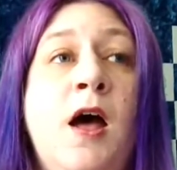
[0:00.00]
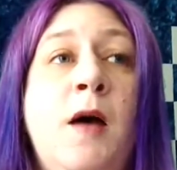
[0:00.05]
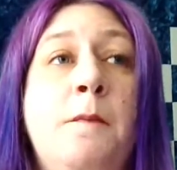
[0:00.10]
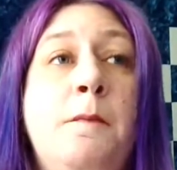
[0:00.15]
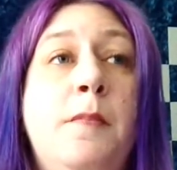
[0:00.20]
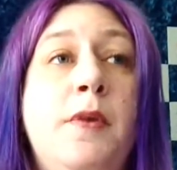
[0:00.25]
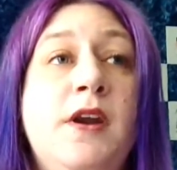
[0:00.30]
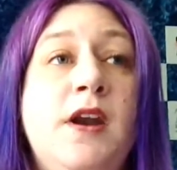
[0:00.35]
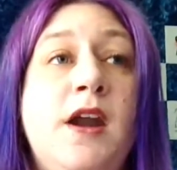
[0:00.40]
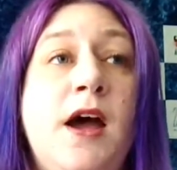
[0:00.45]

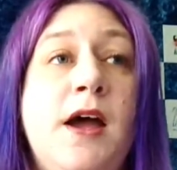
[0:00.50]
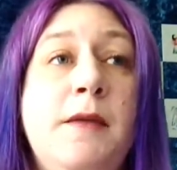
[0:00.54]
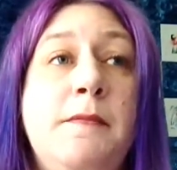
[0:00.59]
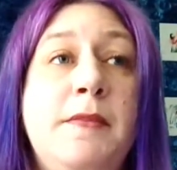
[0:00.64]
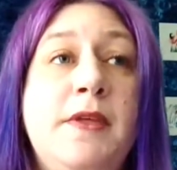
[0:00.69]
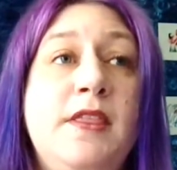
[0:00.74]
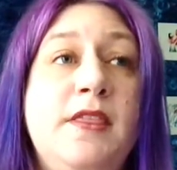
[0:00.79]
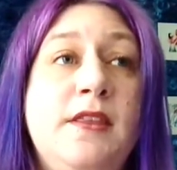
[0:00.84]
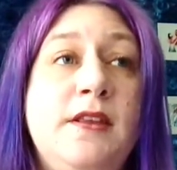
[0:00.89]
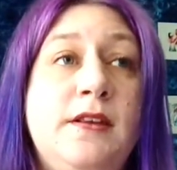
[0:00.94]
But I'm
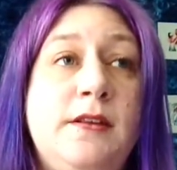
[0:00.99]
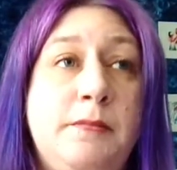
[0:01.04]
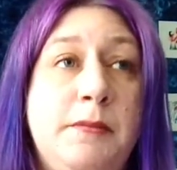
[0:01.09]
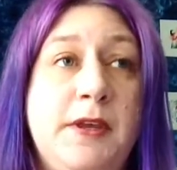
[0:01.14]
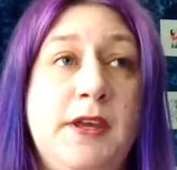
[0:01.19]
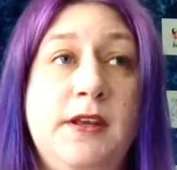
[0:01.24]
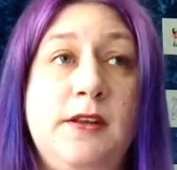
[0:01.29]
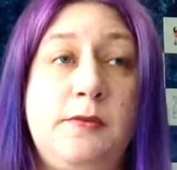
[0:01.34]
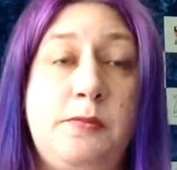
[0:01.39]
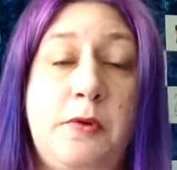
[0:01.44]
in this
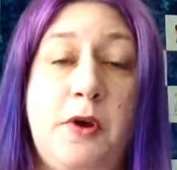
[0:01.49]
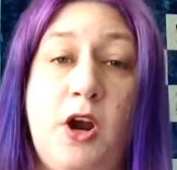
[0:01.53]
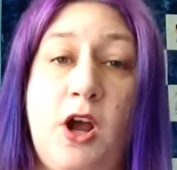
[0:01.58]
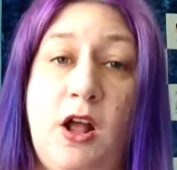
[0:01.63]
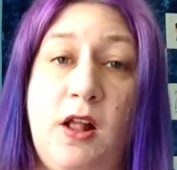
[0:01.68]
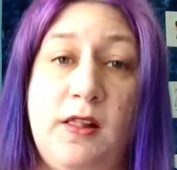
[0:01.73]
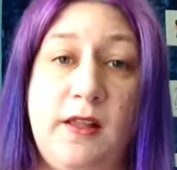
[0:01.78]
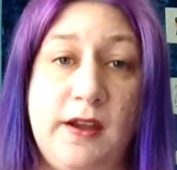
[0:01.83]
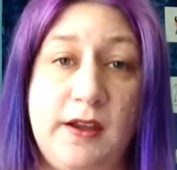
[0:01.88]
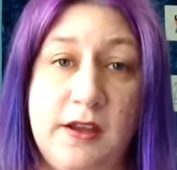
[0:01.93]
place where
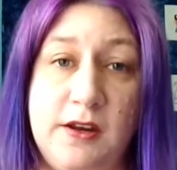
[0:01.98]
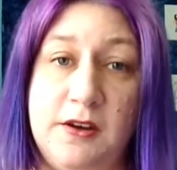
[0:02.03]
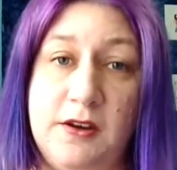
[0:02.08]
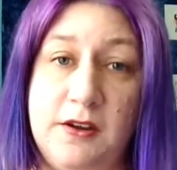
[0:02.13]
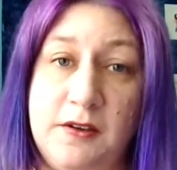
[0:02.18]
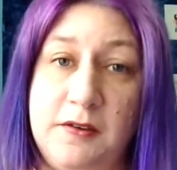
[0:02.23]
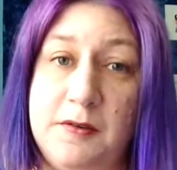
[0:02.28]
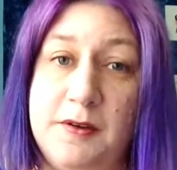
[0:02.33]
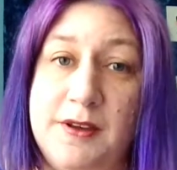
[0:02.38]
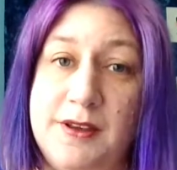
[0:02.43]
all I can
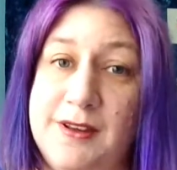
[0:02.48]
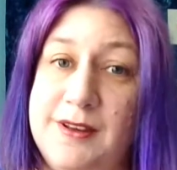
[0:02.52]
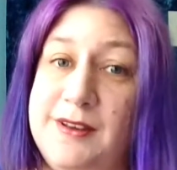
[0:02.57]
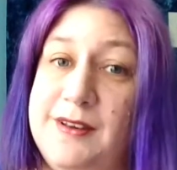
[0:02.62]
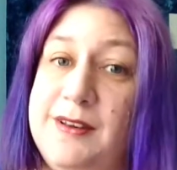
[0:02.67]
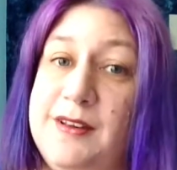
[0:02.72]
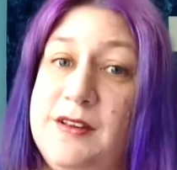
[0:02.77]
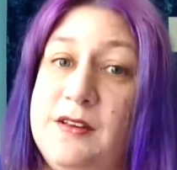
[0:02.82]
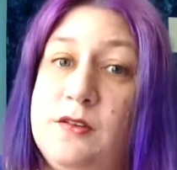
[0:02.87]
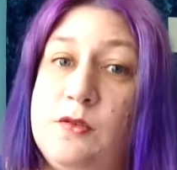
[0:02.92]
do
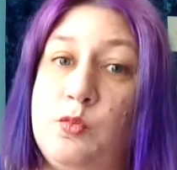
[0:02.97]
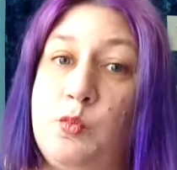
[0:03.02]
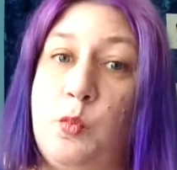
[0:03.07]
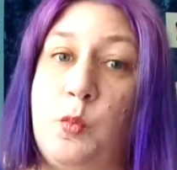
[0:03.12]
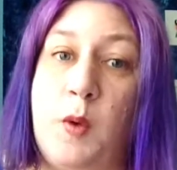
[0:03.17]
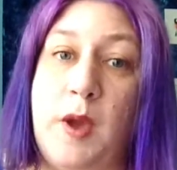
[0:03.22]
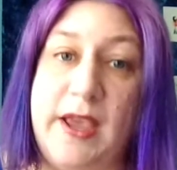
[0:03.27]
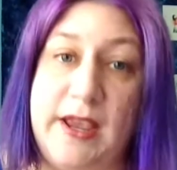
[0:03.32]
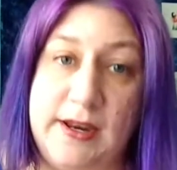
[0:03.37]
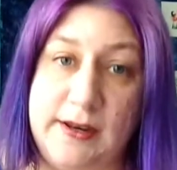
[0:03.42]
is
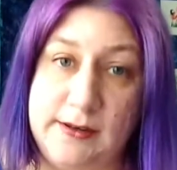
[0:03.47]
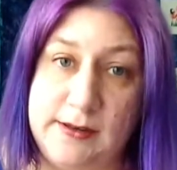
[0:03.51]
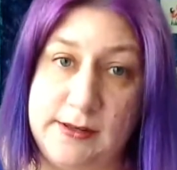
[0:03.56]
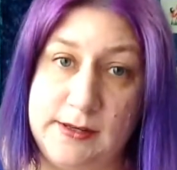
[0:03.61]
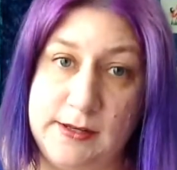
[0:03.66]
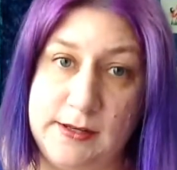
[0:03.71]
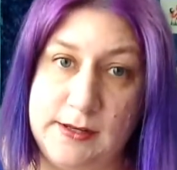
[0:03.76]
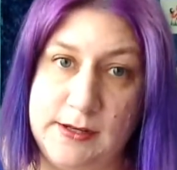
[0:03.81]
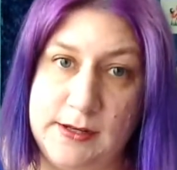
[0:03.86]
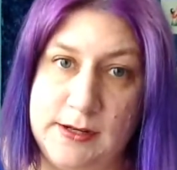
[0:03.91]

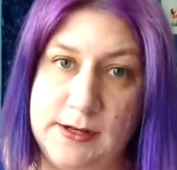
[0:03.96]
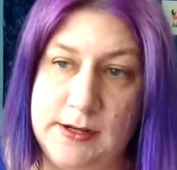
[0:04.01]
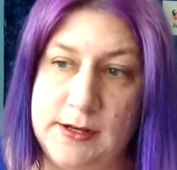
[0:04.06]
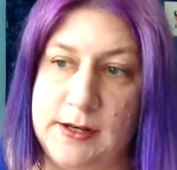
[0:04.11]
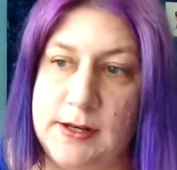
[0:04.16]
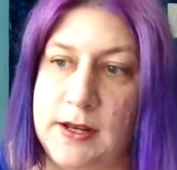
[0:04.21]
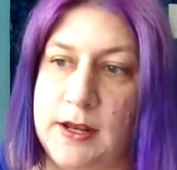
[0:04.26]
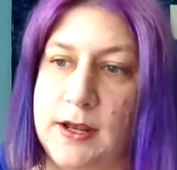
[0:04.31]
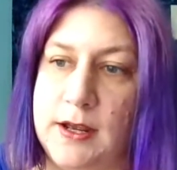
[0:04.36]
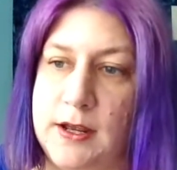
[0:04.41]
wait.
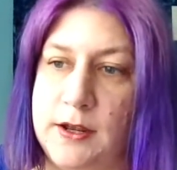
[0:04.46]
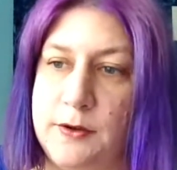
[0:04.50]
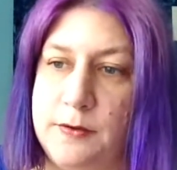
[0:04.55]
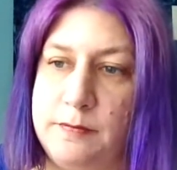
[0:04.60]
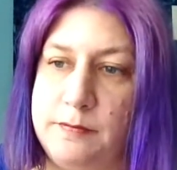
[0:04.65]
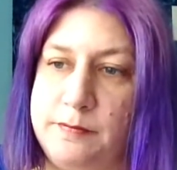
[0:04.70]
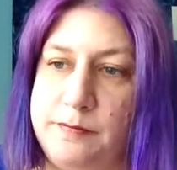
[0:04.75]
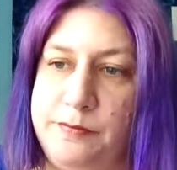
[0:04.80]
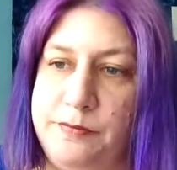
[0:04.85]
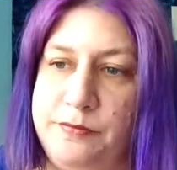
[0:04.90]

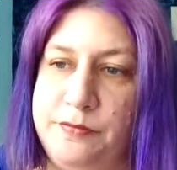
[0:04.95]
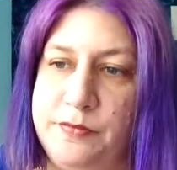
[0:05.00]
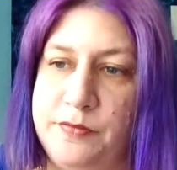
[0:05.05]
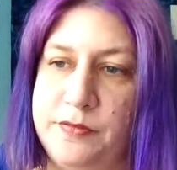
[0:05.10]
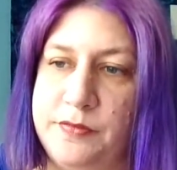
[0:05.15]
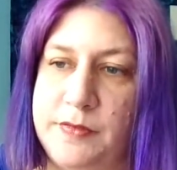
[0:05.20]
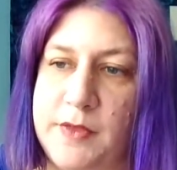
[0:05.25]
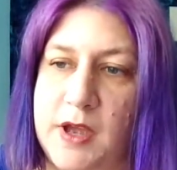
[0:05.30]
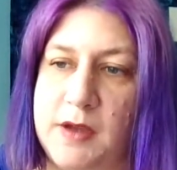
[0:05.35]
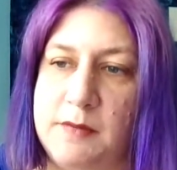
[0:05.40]
I'm
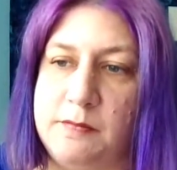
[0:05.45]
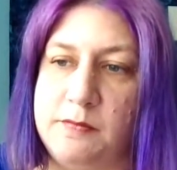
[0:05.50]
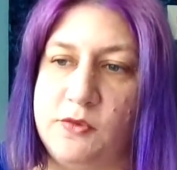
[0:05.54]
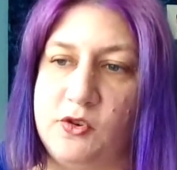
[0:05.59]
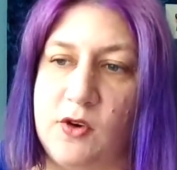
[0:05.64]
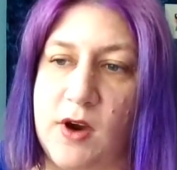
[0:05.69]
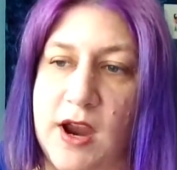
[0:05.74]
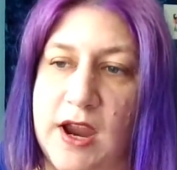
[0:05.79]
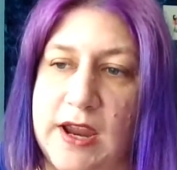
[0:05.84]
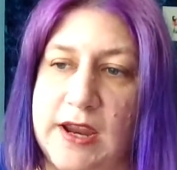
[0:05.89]

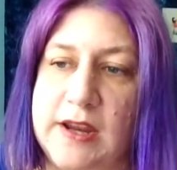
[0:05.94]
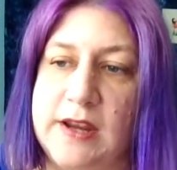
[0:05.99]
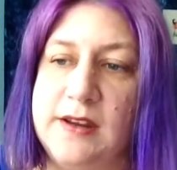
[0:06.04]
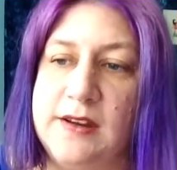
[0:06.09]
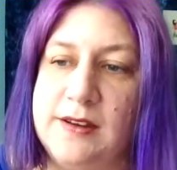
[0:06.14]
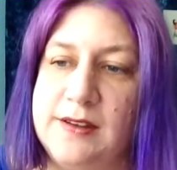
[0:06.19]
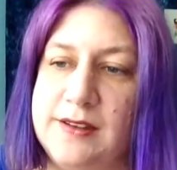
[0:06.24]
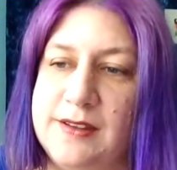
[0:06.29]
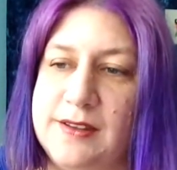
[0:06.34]
trying.